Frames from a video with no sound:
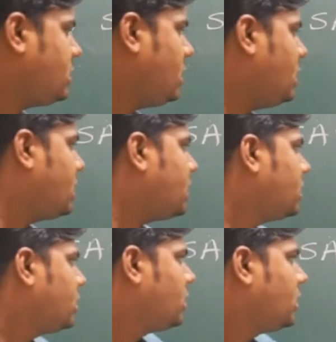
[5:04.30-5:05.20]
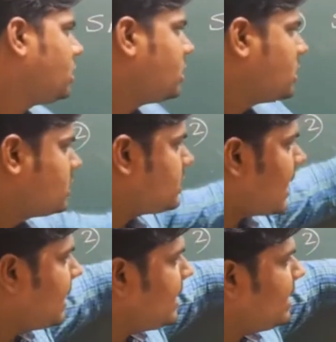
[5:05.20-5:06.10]
here,
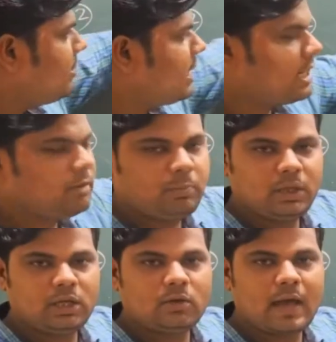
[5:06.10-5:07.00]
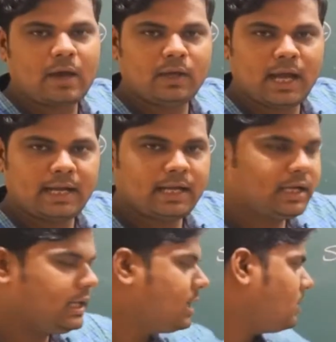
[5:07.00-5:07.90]
side AB and PQ having
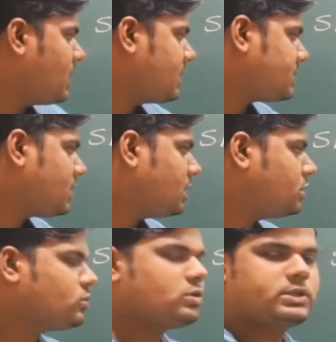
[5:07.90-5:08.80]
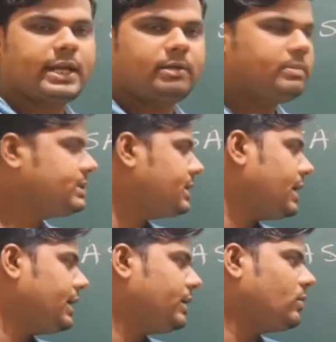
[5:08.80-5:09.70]
identical marks, also side BC
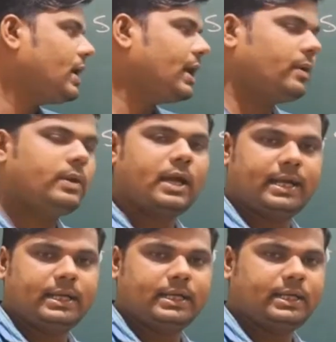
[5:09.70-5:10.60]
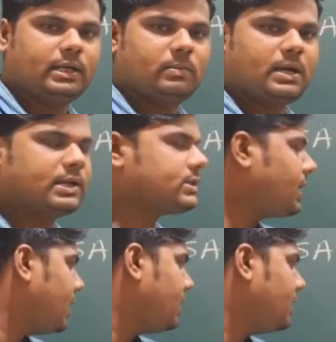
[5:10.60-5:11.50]
and QR having identical marks,
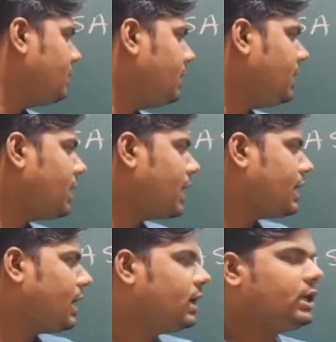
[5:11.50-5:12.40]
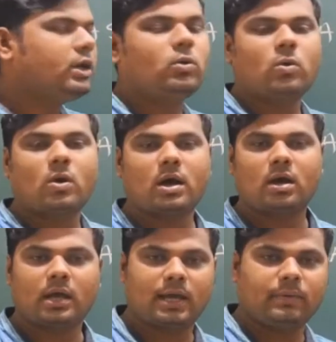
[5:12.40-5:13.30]
and angle B and angle Q
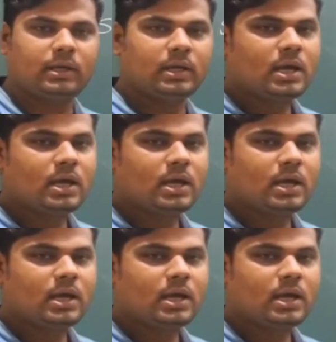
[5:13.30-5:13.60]
having